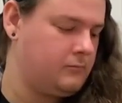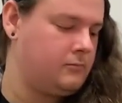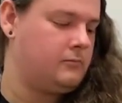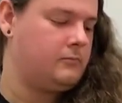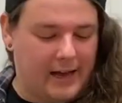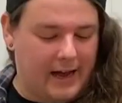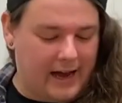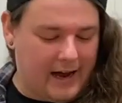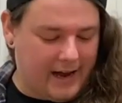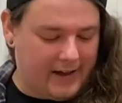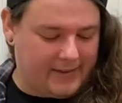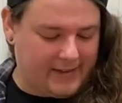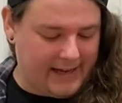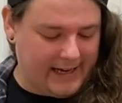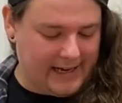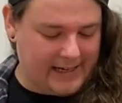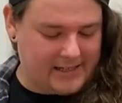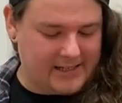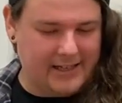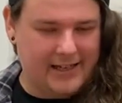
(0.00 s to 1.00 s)
Yeah, I think
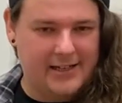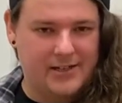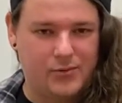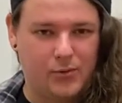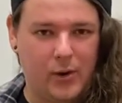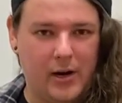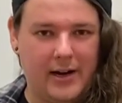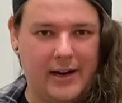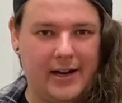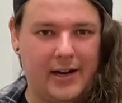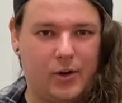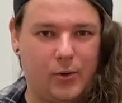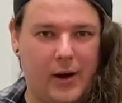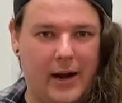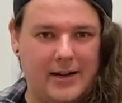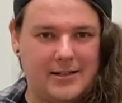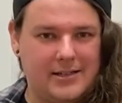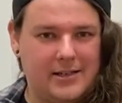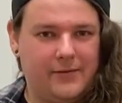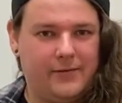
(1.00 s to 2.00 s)
it's really
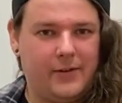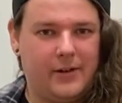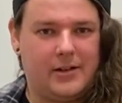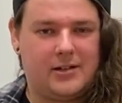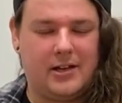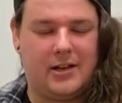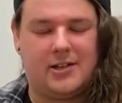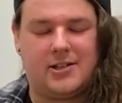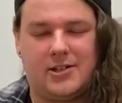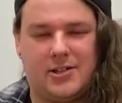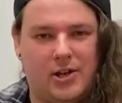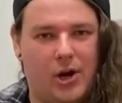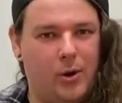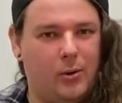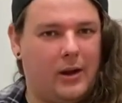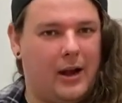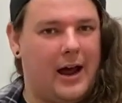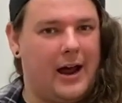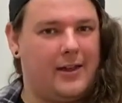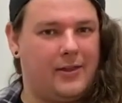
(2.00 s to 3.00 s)
aggressive. It's so
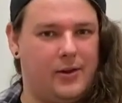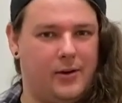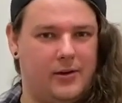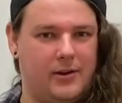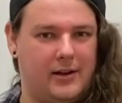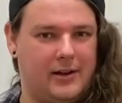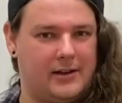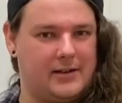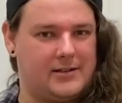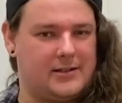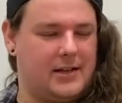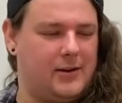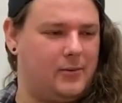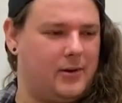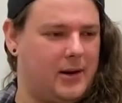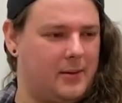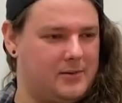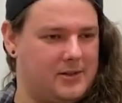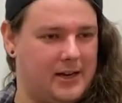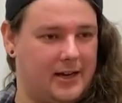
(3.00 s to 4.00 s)
light though. You can see when
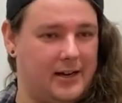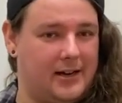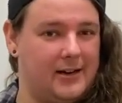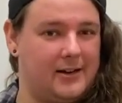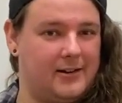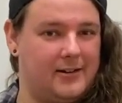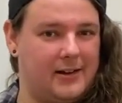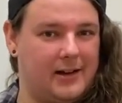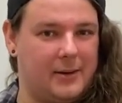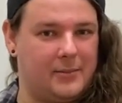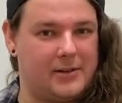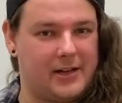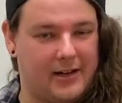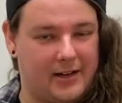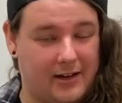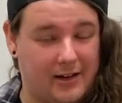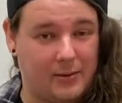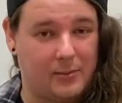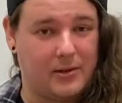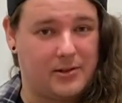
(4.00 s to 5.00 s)
I'm digging in. I think I'm digging
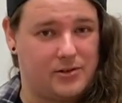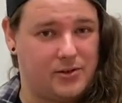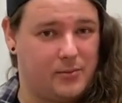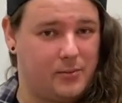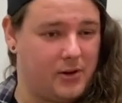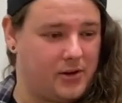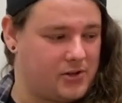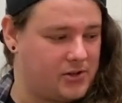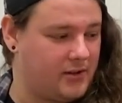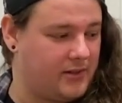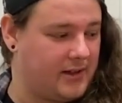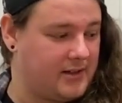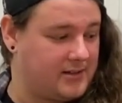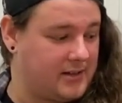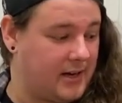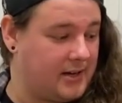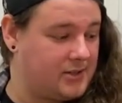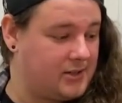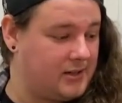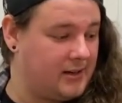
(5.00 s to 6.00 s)
in a bit too much on this
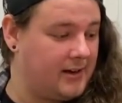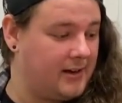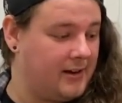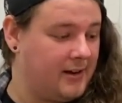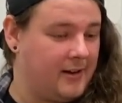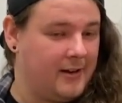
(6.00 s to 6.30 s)
actually.